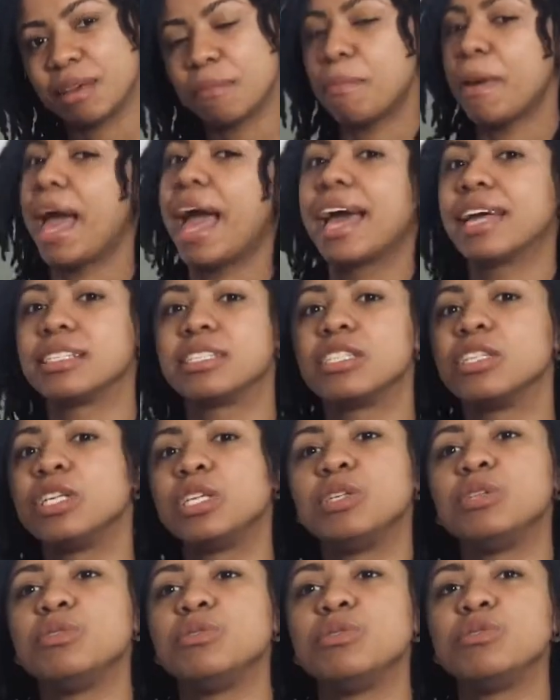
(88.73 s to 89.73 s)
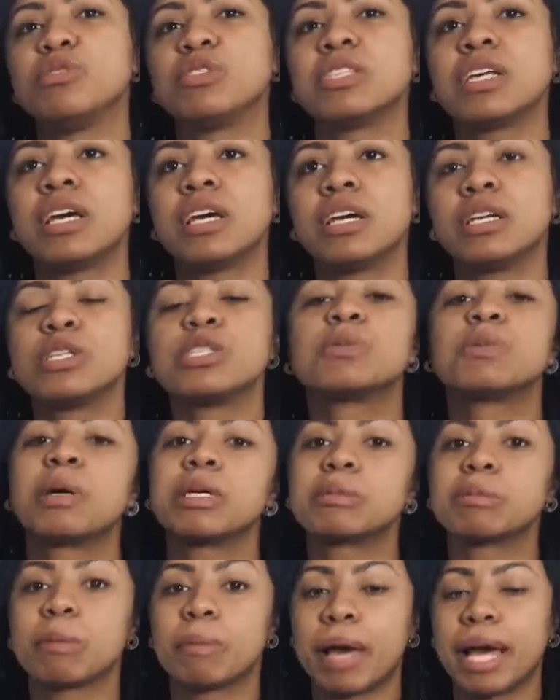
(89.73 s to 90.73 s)
pad to use,
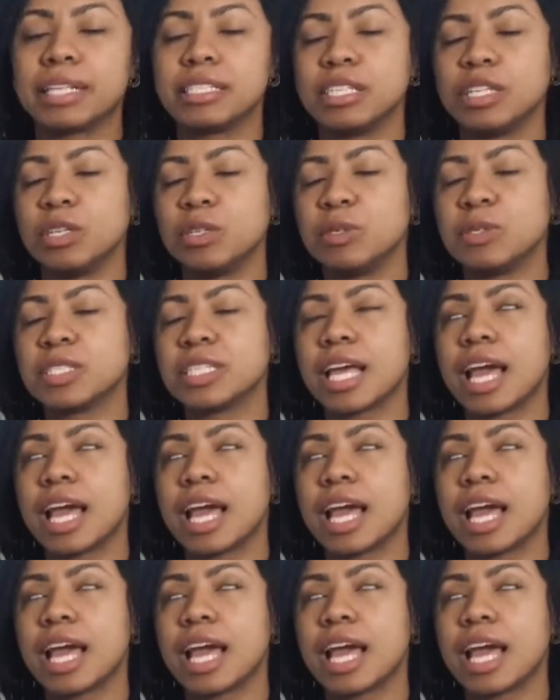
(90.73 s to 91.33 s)
disposable pad to use.